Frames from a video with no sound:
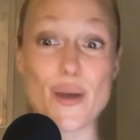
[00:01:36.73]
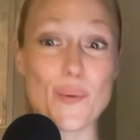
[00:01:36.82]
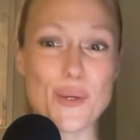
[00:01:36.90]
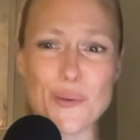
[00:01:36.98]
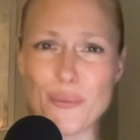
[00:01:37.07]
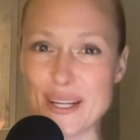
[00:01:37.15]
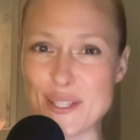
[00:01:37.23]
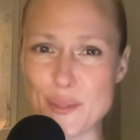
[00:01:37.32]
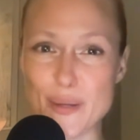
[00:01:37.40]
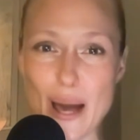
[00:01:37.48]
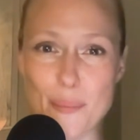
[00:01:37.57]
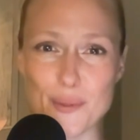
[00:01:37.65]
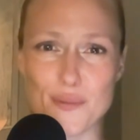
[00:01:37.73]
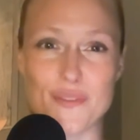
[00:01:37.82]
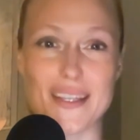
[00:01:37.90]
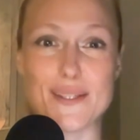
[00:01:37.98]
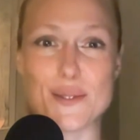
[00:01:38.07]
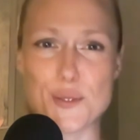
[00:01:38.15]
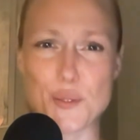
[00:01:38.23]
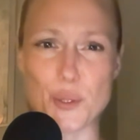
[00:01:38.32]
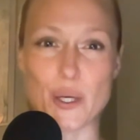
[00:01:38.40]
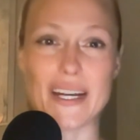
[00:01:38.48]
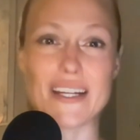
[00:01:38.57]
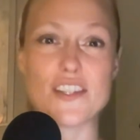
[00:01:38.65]
want to read you a couple of these
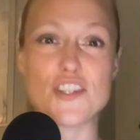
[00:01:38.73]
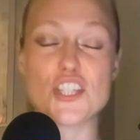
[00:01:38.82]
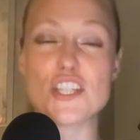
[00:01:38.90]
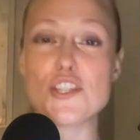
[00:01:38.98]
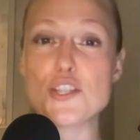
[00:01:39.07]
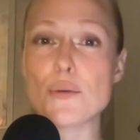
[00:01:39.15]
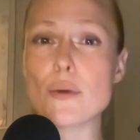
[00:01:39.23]
stories just to